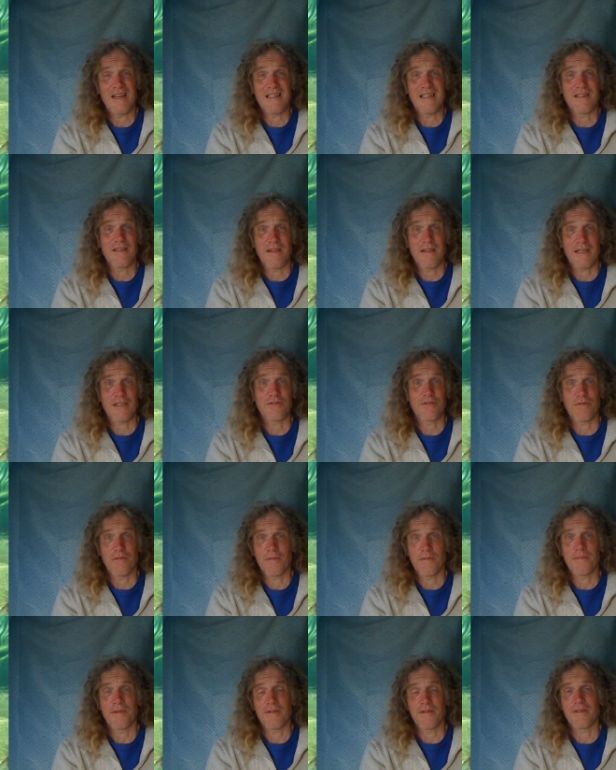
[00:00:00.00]
Our
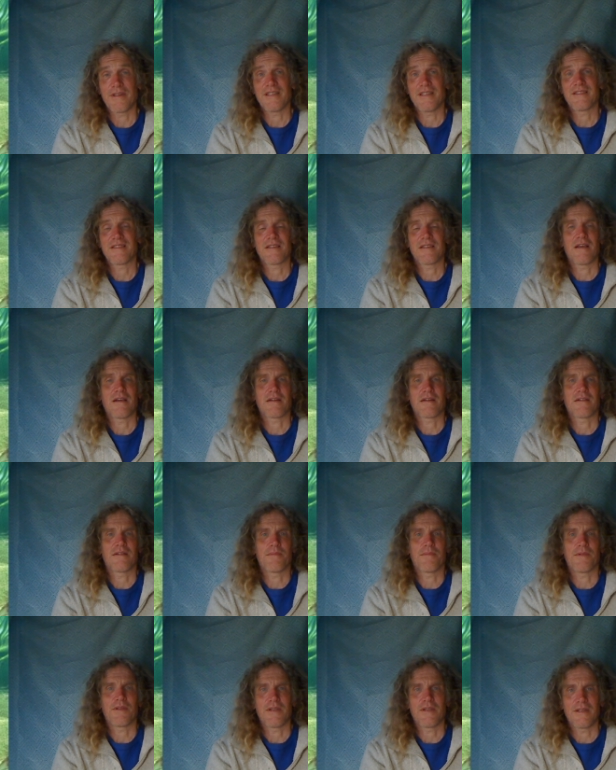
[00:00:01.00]
intellectual ability
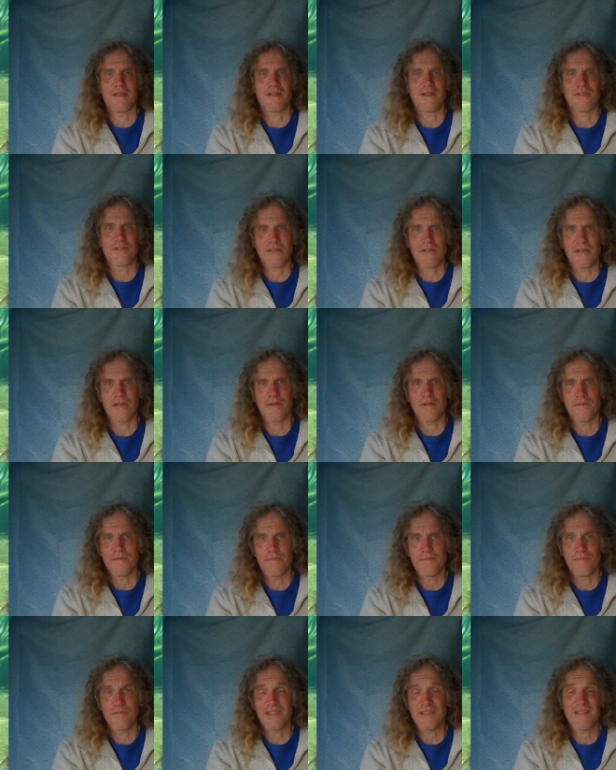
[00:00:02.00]
sucked a million years ago.